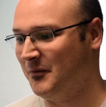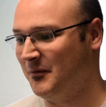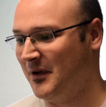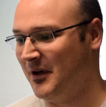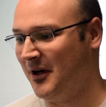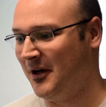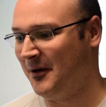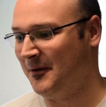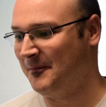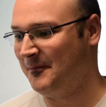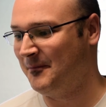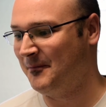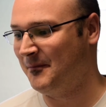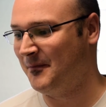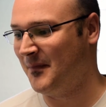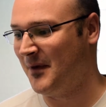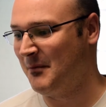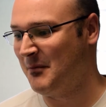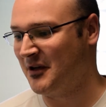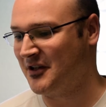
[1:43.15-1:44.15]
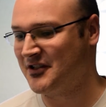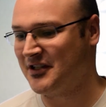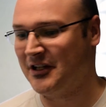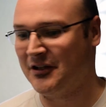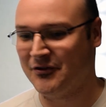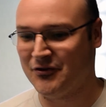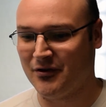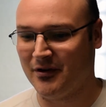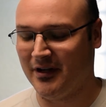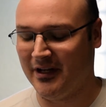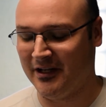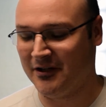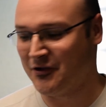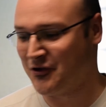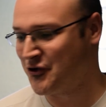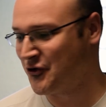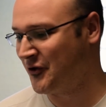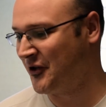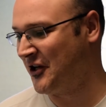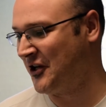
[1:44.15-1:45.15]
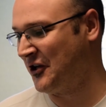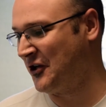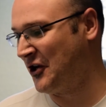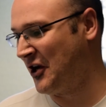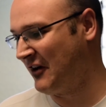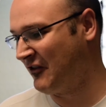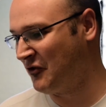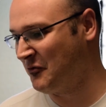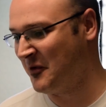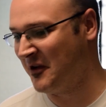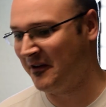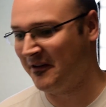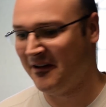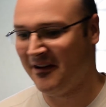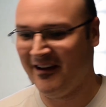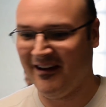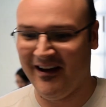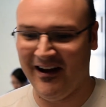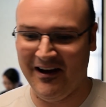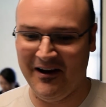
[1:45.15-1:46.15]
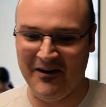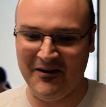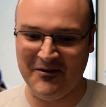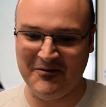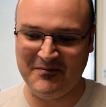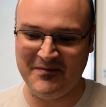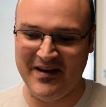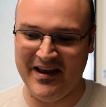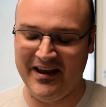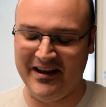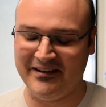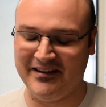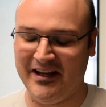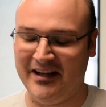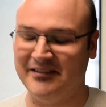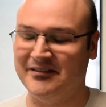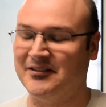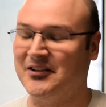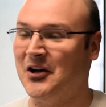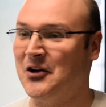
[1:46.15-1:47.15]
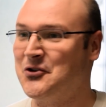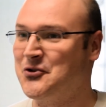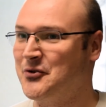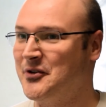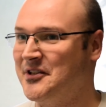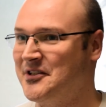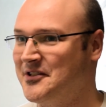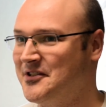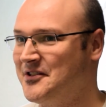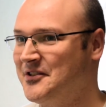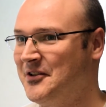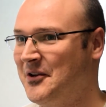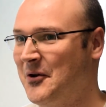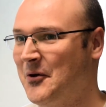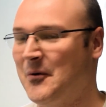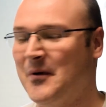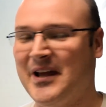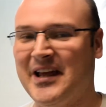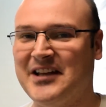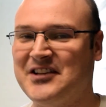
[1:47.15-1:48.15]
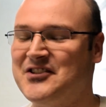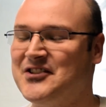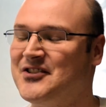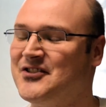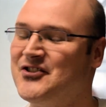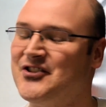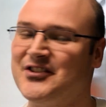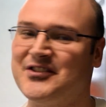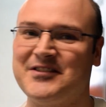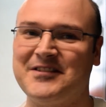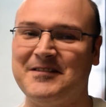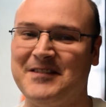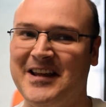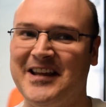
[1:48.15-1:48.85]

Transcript: um, amongst in, industry and government um, and, and countries, you know, it's just,